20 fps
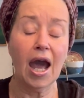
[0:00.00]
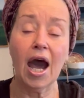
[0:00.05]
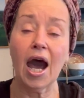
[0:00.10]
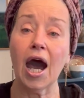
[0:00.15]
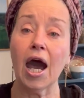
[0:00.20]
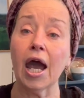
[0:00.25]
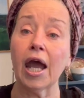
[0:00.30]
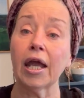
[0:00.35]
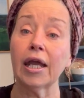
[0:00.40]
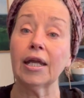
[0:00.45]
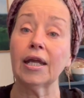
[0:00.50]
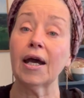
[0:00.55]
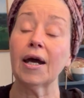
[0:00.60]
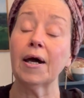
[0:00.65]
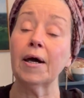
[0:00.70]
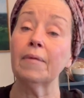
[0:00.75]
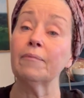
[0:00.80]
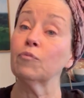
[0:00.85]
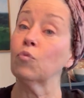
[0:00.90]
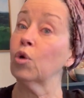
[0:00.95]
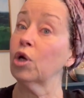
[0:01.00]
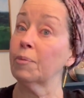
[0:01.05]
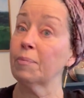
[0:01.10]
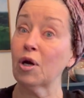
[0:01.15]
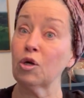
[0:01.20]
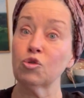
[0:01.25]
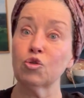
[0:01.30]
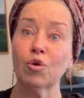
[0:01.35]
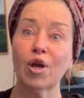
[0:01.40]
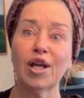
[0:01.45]
What
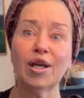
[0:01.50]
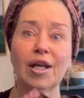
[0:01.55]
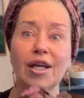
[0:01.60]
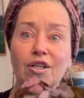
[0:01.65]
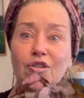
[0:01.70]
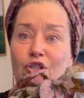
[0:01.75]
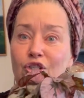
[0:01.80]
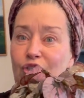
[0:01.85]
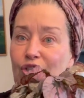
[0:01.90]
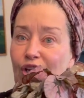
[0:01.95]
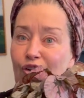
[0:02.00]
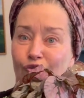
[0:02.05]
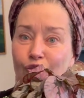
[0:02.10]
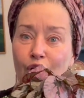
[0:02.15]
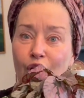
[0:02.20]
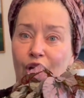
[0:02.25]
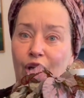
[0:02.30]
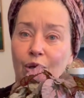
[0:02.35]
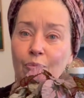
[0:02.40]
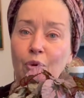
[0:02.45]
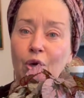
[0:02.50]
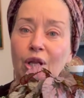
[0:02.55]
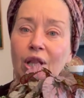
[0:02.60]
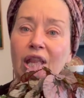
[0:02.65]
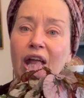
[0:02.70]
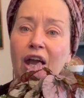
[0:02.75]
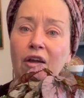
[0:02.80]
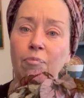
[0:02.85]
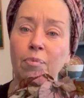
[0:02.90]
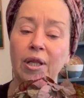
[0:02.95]
about drainage? If you're going to put
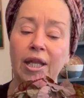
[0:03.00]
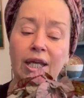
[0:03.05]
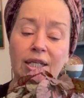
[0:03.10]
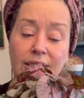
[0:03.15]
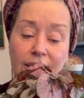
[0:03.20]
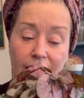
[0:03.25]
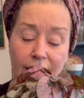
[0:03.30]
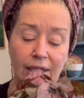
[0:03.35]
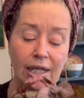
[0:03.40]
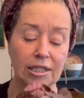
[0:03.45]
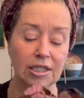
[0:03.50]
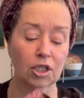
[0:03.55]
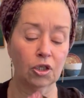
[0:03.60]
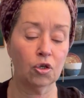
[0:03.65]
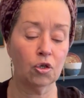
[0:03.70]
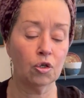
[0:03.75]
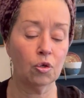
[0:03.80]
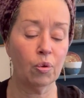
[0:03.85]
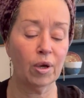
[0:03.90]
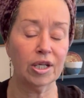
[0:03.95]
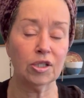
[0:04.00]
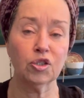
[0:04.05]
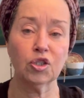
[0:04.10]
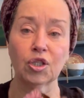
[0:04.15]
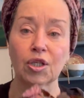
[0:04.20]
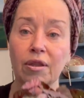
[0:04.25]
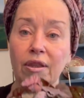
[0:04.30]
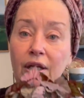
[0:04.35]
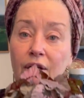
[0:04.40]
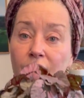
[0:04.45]
live plants in, that's a good
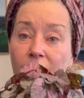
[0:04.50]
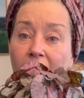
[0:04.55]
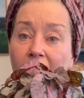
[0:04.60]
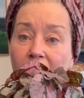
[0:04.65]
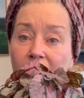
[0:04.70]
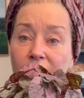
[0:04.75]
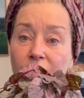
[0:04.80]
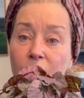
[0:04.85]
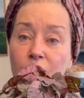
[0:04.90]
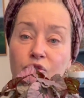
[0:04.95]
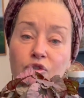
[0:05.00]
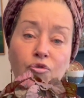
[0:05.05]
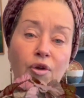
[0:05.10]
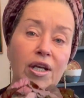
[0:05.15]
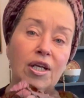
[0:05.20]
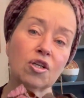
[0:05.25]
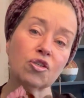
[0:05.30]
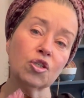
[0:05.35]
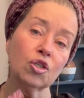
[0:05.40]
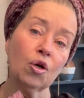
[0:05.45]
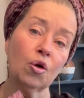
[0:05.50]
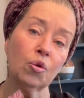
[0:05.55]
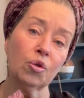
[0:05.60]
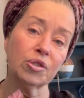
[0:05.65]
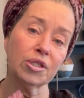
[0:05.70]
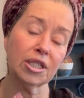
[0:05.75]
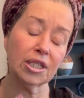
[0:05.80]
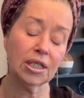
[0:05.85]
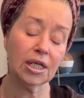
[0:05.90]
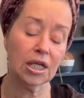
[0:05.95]
question. There are no drainage
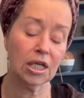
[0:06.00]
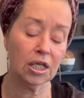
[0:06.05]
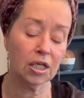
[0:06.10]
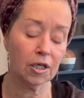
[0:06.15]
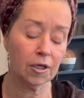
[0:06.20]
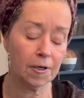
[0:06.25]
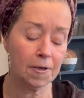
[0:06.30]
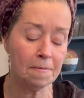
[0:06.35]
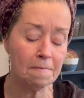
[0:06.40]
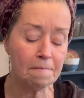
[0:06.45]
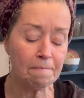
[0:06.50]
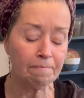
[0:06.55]
holes in here.